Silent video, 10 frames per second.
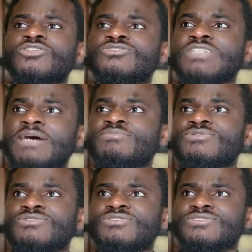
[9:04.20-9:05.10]
on to that
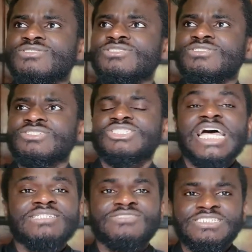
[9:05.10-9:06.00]
book.
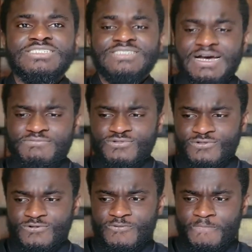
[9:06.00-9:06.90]
Start reading that
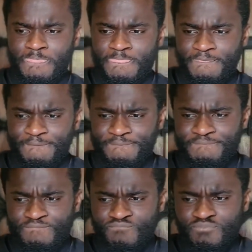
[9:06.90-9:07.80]
book.
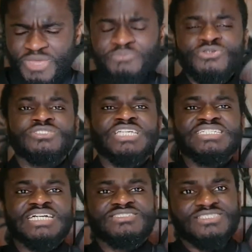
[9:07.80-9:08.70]
Maybe you said
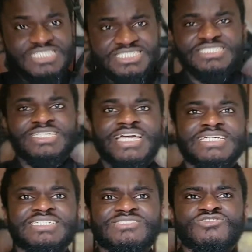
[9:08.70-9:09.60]
that this year
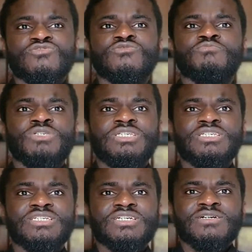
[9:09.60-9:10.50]
you will
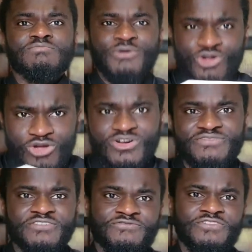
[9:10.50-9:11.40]
be
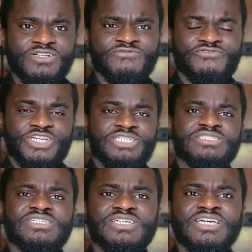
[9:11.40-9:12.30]
pornography free.
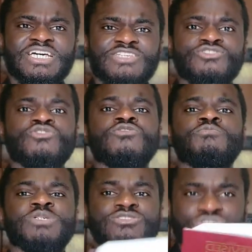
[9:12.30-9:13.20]
You will
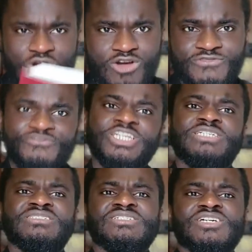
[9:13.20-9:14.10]
be drug
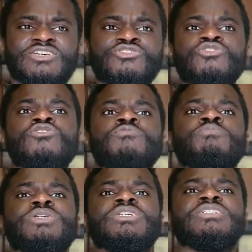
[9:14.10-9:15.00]
free. You will
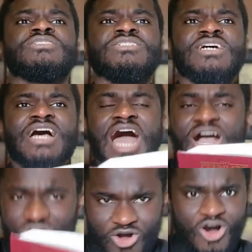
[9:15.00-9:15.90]
be
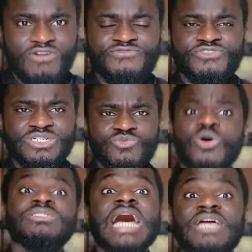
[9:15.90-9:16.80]
alcohol free.
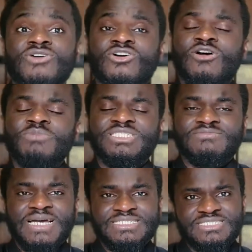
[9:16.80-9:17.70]
What are your
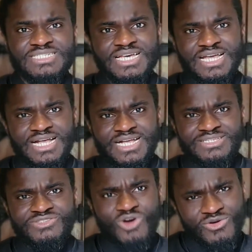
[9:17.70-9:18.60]
commitments?
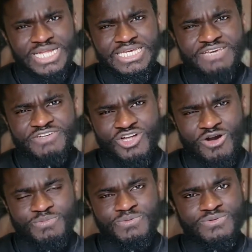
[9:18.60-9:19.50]
You're already giving
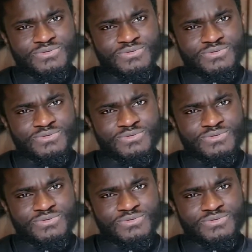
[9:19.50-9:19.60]
up.